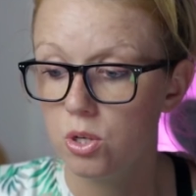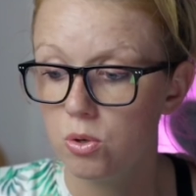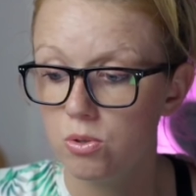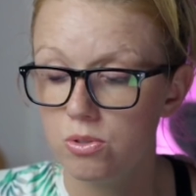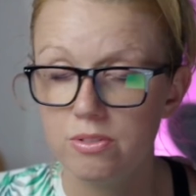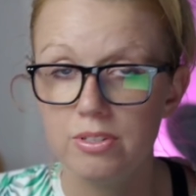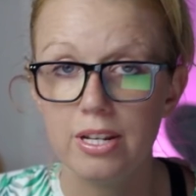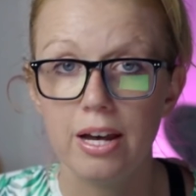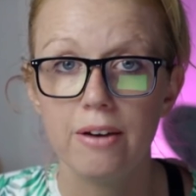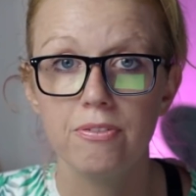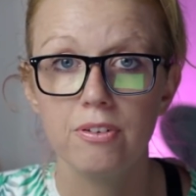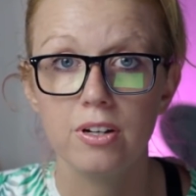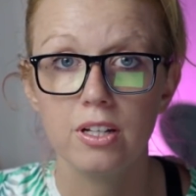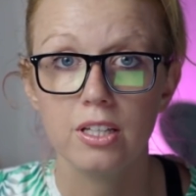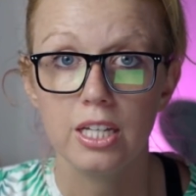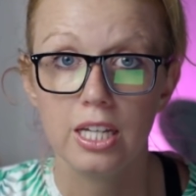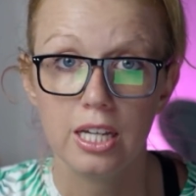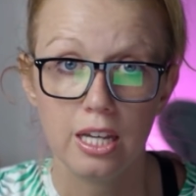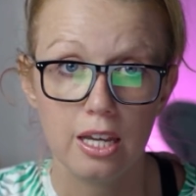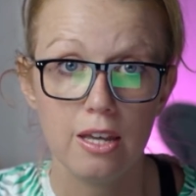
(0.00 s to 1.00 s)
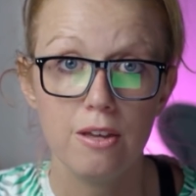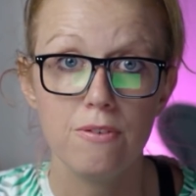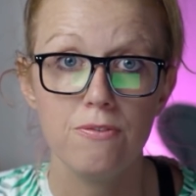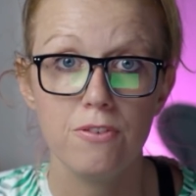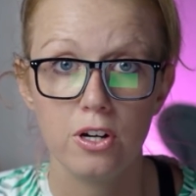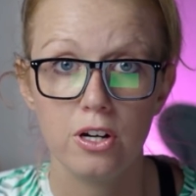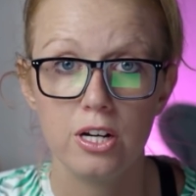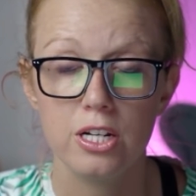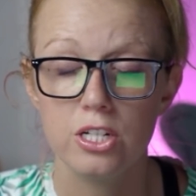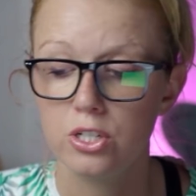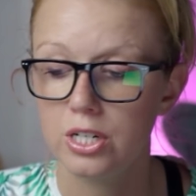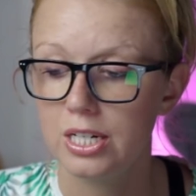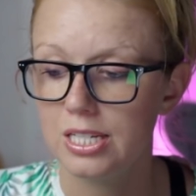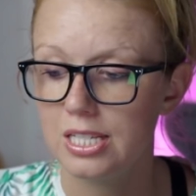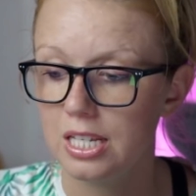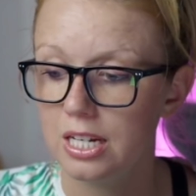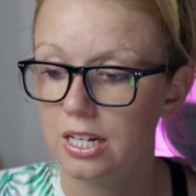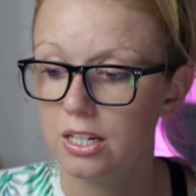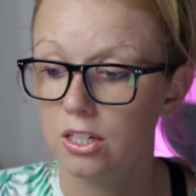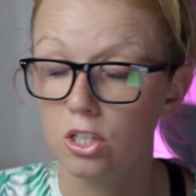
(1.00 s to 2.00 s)
So definitely, if you're
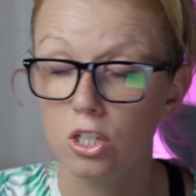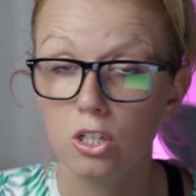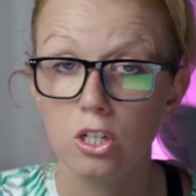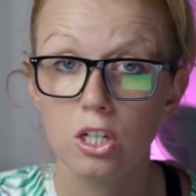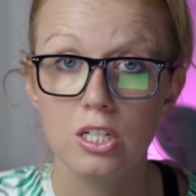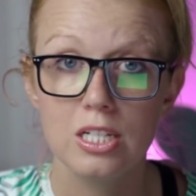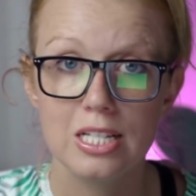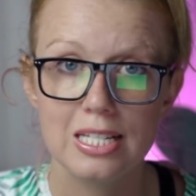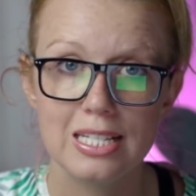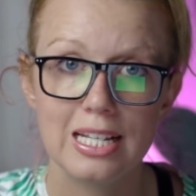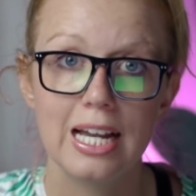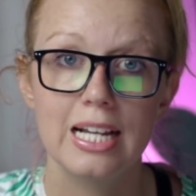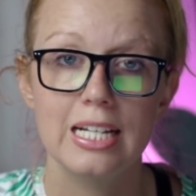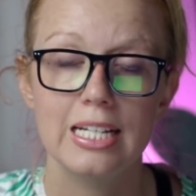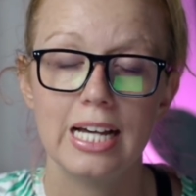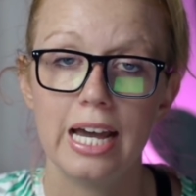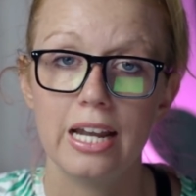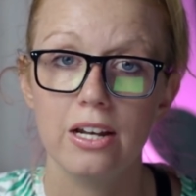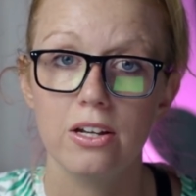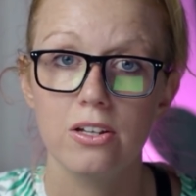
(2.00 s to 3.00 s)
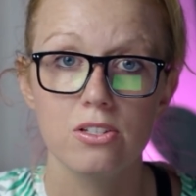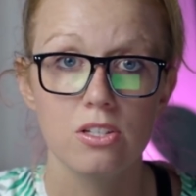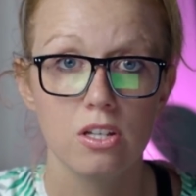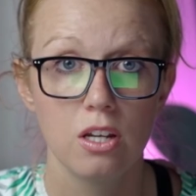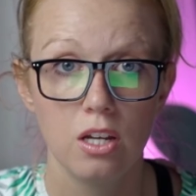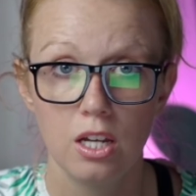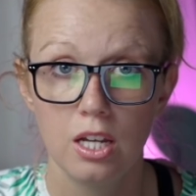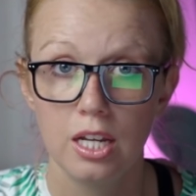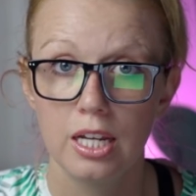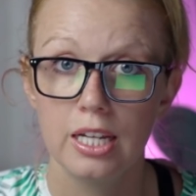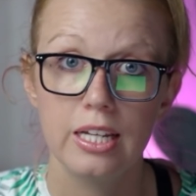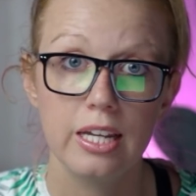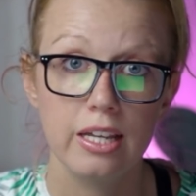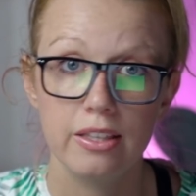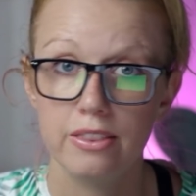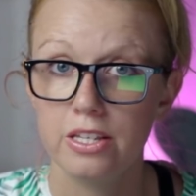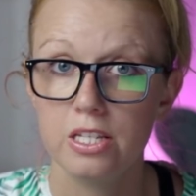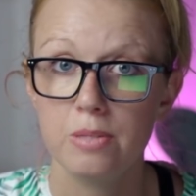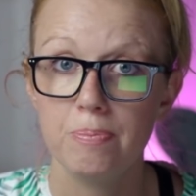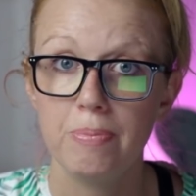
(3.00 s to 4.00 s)
interested in good design titles,
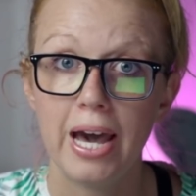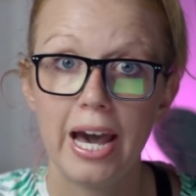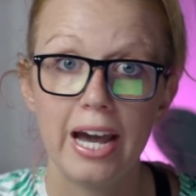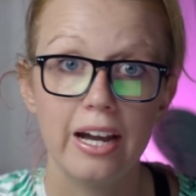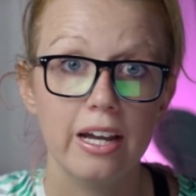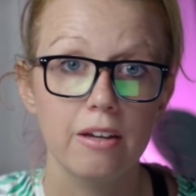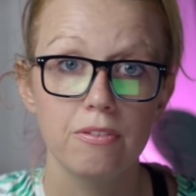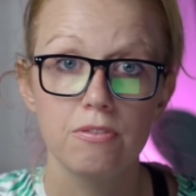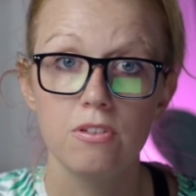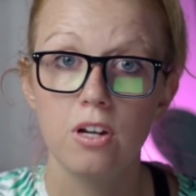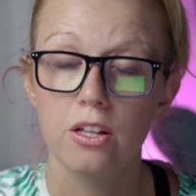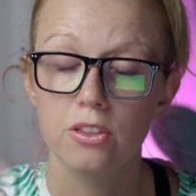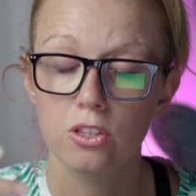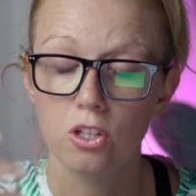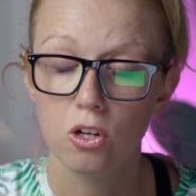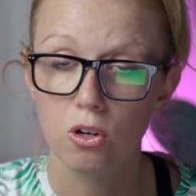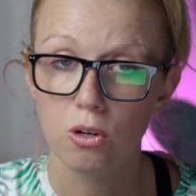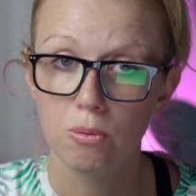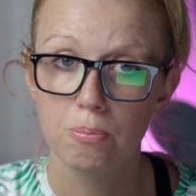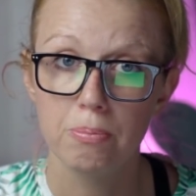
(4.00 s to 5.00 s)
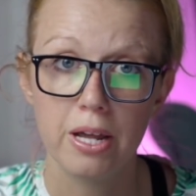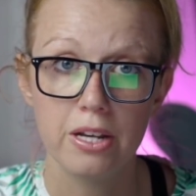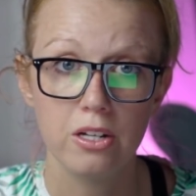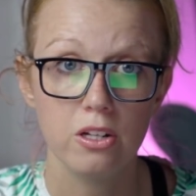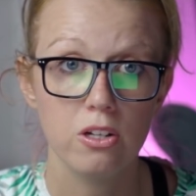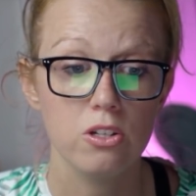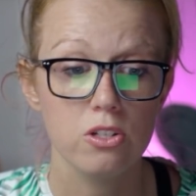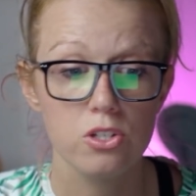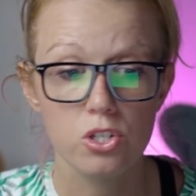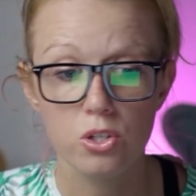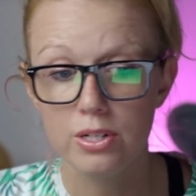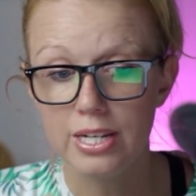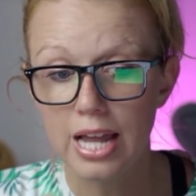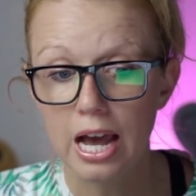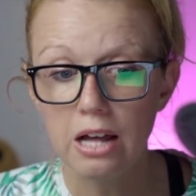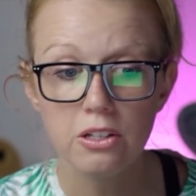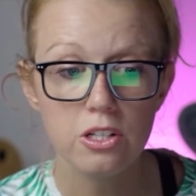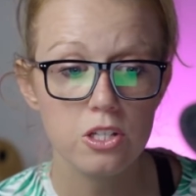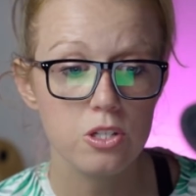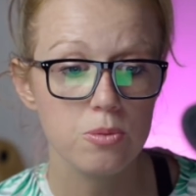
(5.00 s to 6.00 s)
get this pack, if not the whole bundle. So
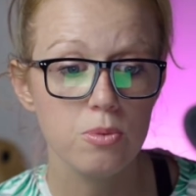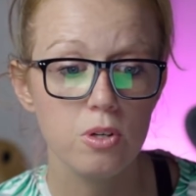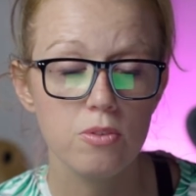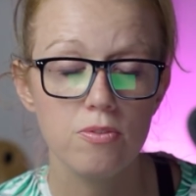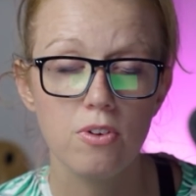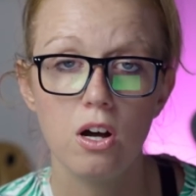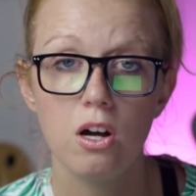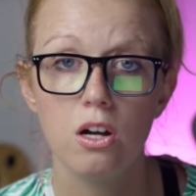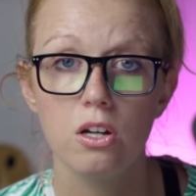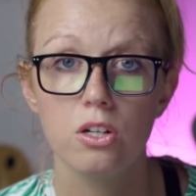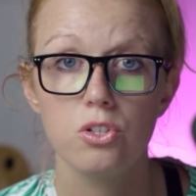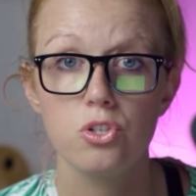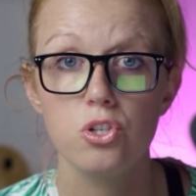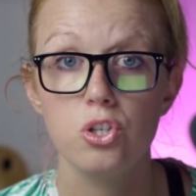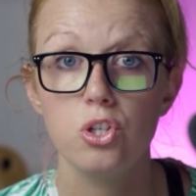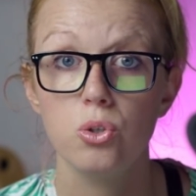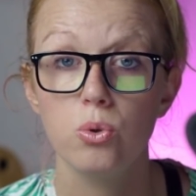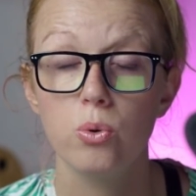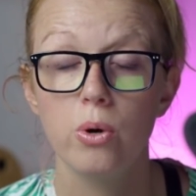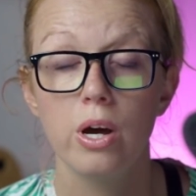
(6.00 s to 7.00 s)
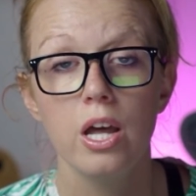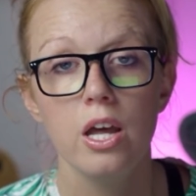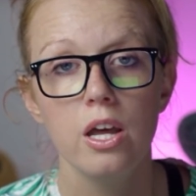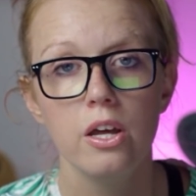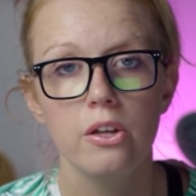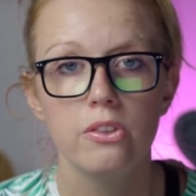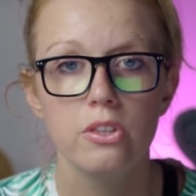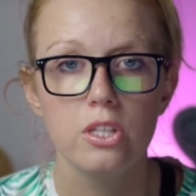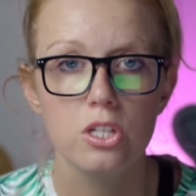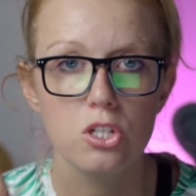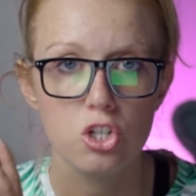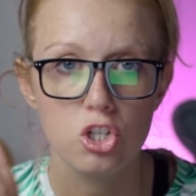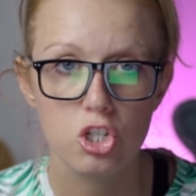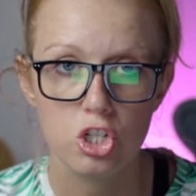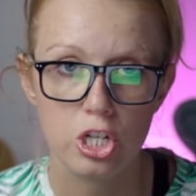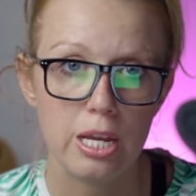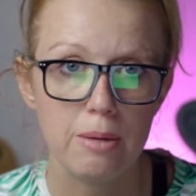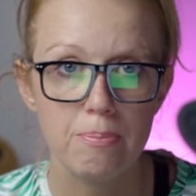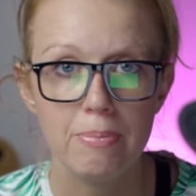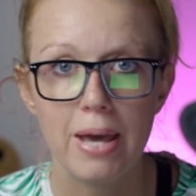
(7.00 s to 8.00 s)
now let's move on to the
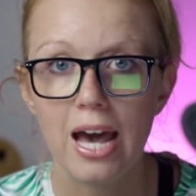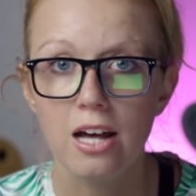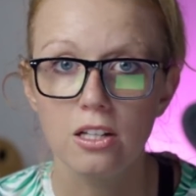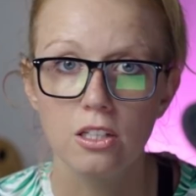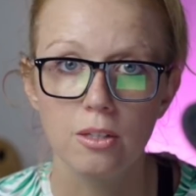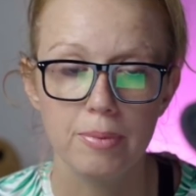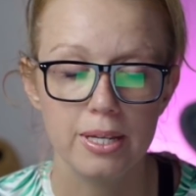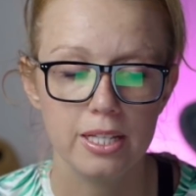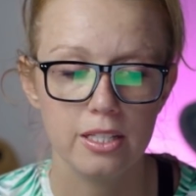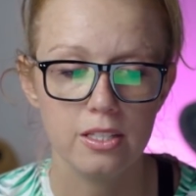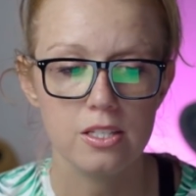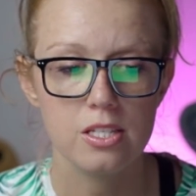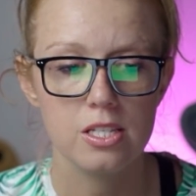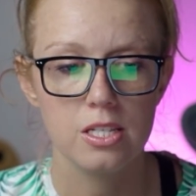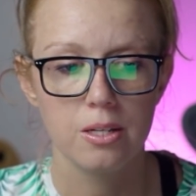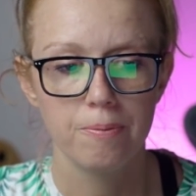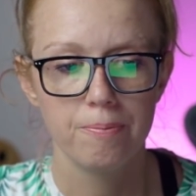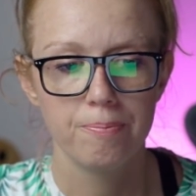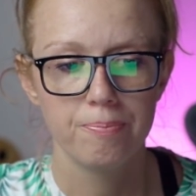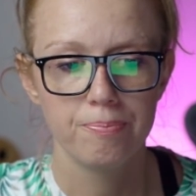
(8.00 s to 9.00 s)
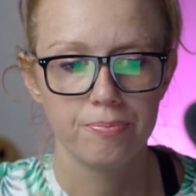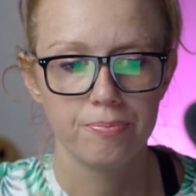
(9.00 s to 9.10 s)
shape elements.